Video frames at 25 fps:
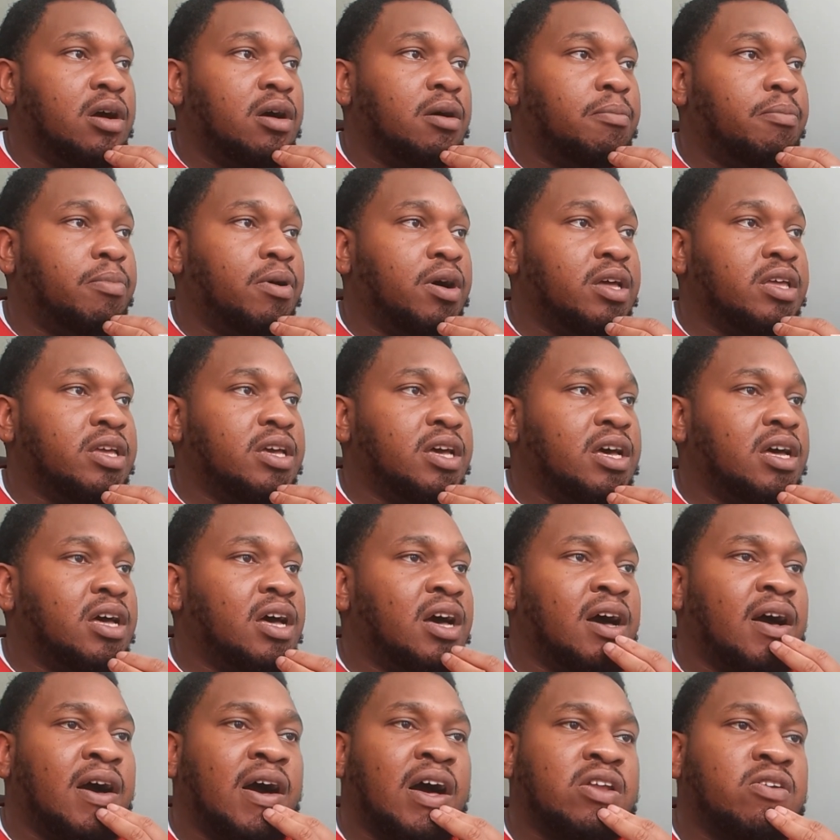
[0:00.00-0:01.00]
But
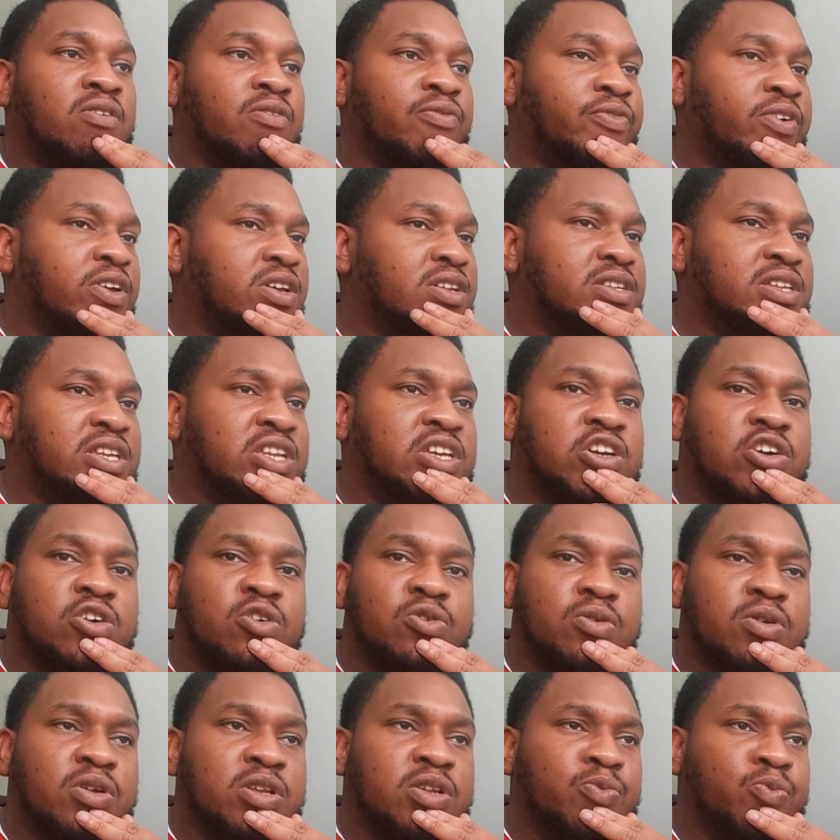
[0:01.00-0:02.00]
yeah, I don't think
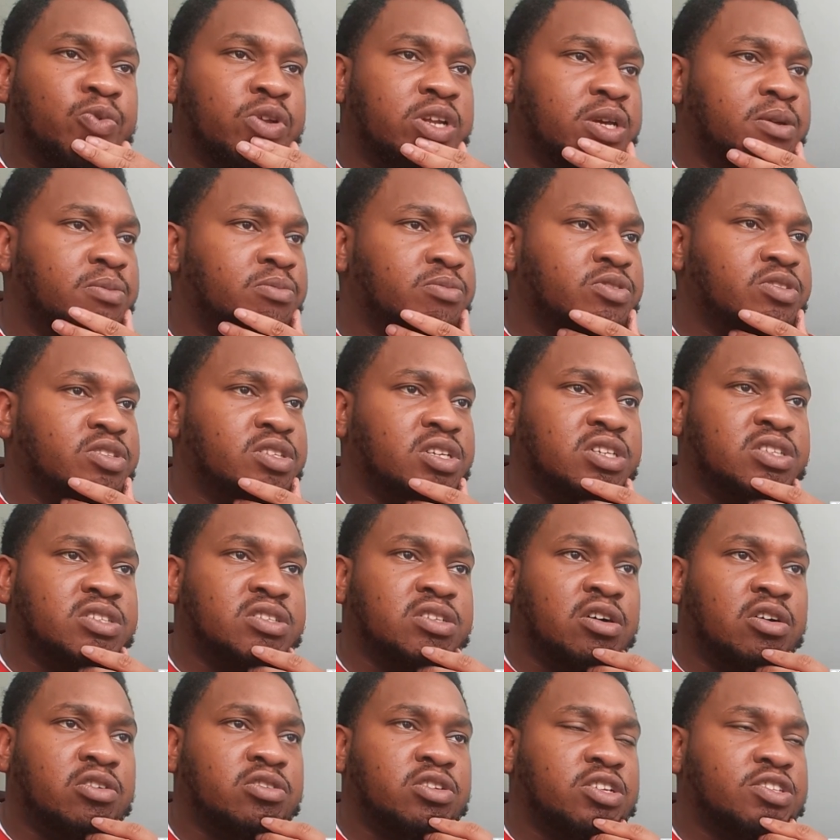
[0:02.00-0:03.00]
Nico Williams is
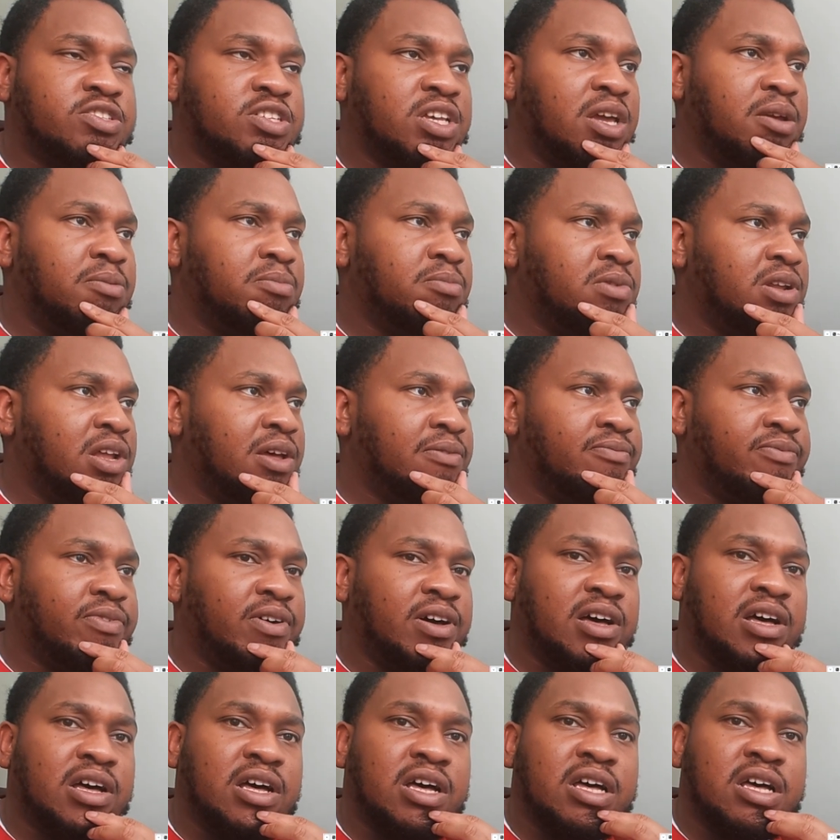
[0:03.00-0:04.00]
on the same length
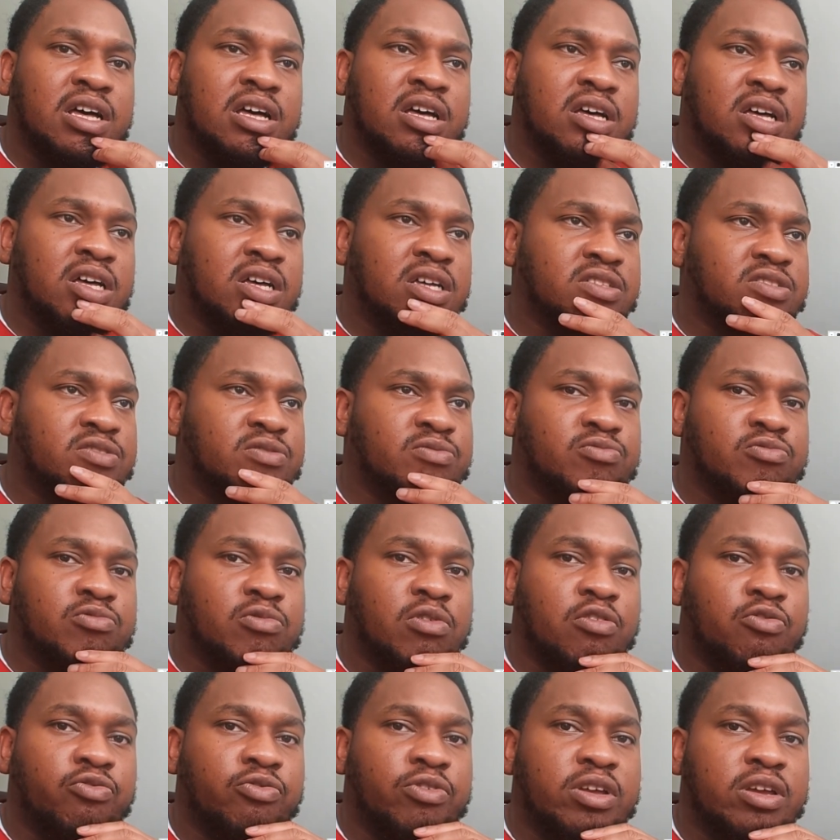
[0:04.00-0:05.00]
as
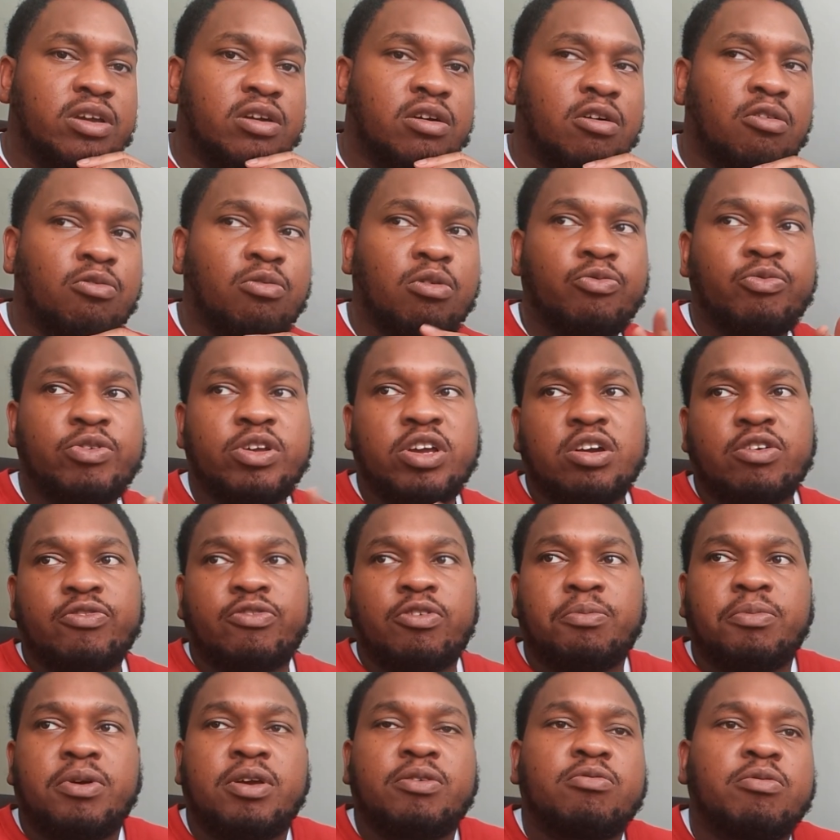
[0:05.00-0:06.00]
Rodrigo. Rodrigo for
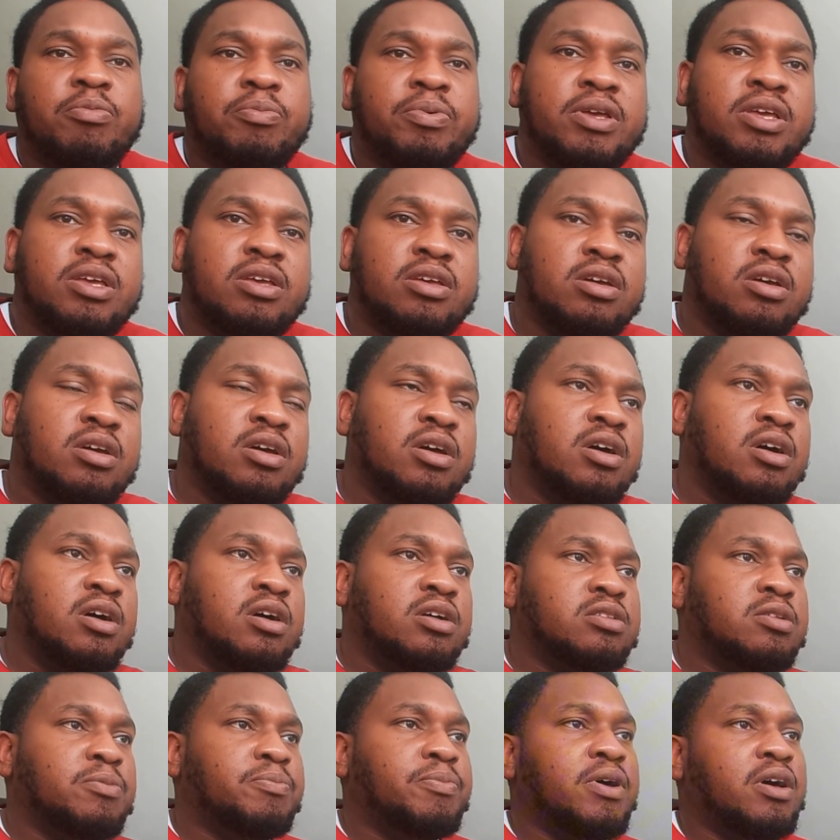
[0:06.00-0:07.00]
me would be
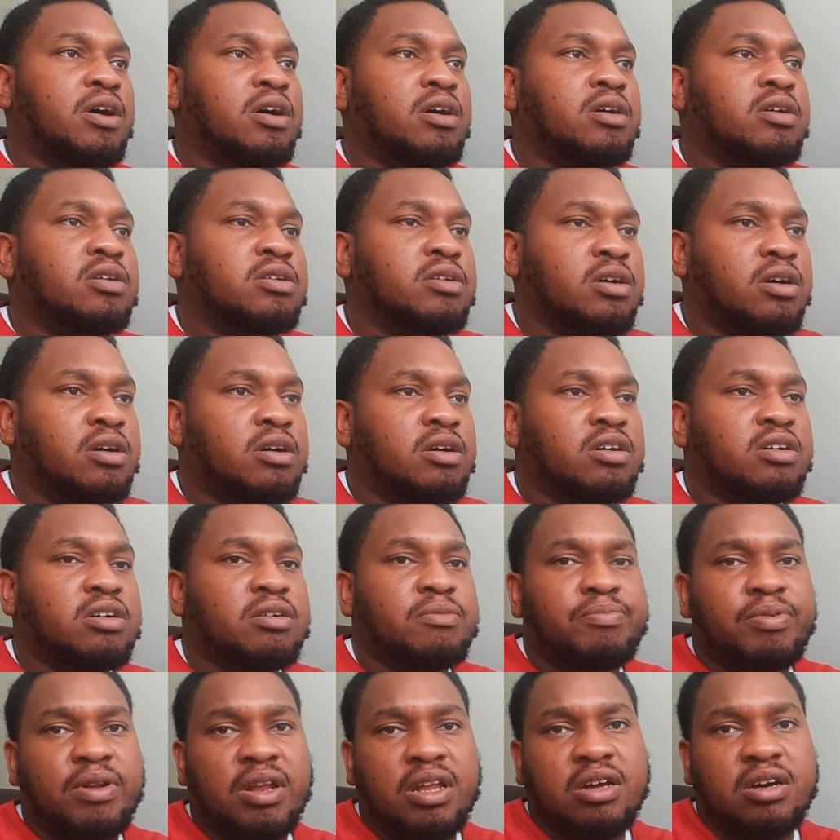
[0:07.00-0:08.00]
the better
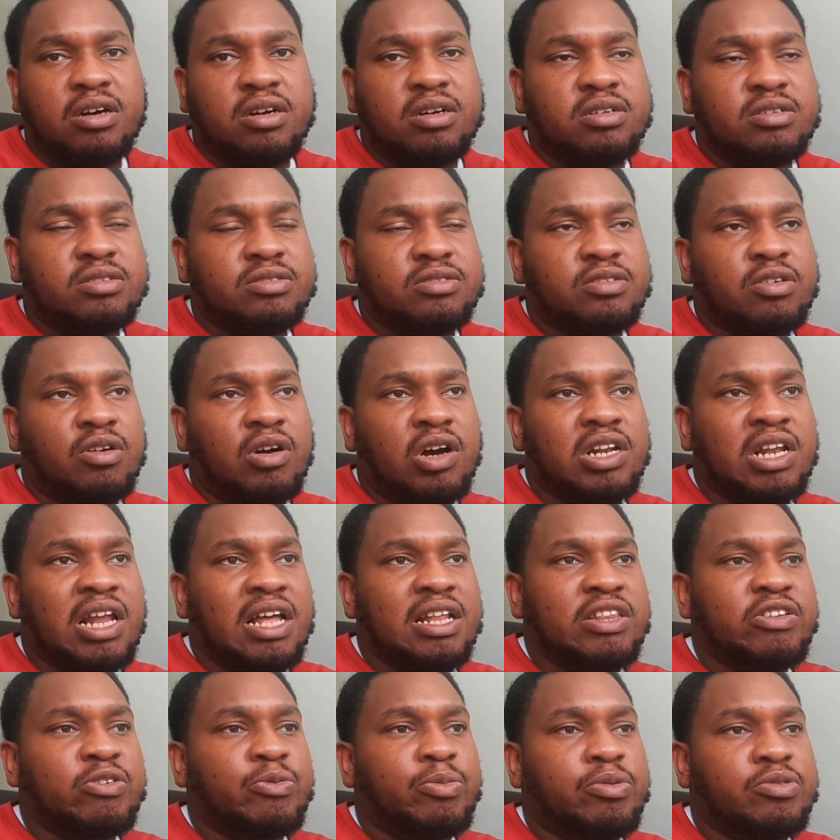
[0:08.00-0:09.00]
player. So I'd like
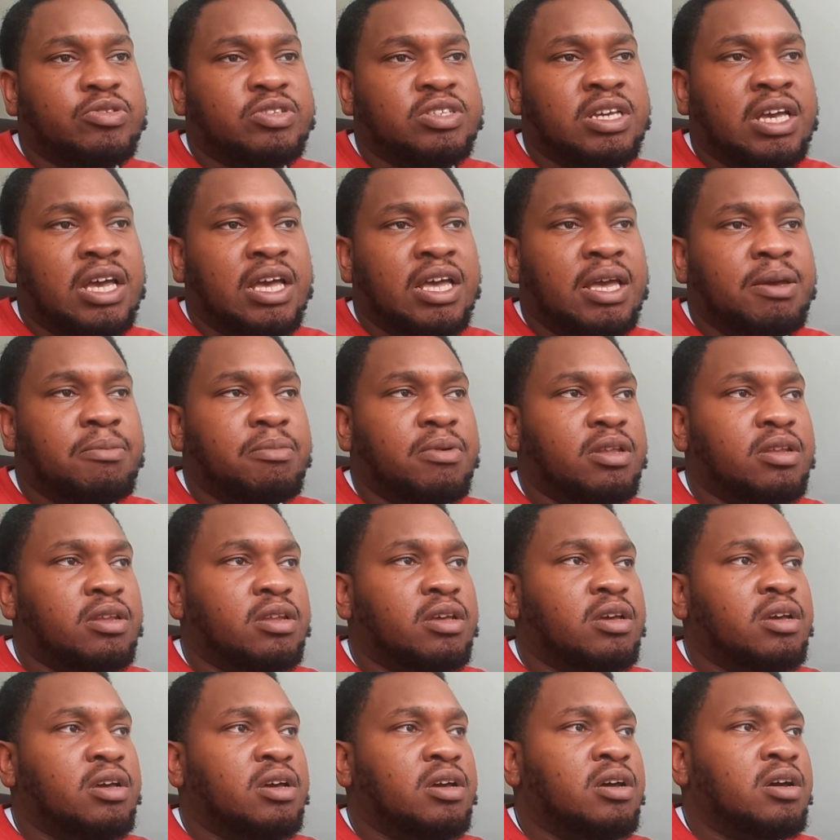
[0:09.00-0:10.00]
Liverpool to get him in.
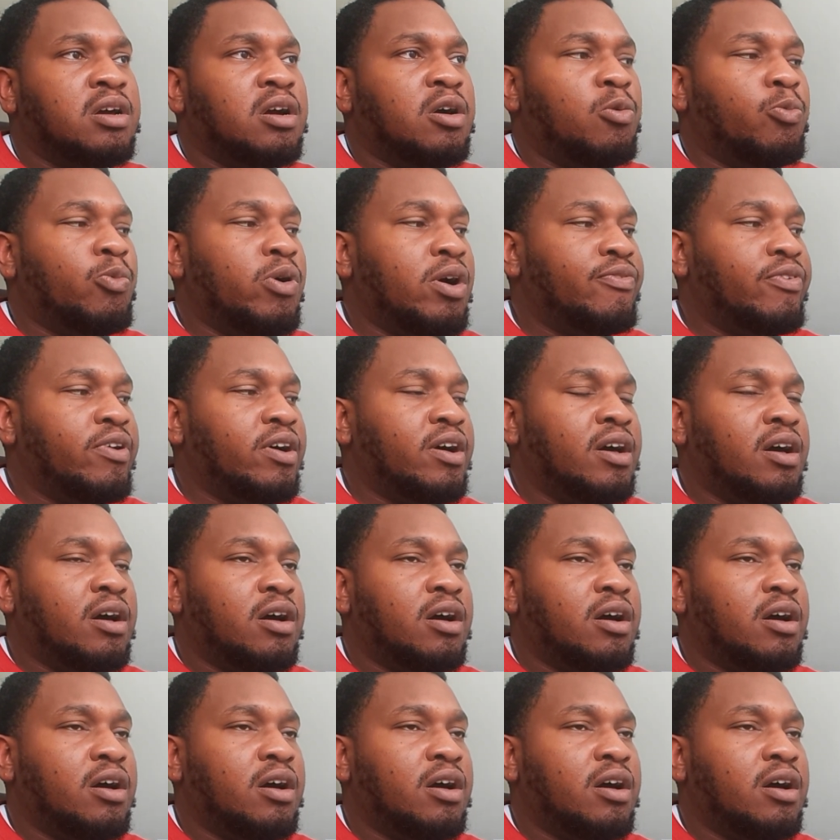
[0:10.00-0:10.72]
Whether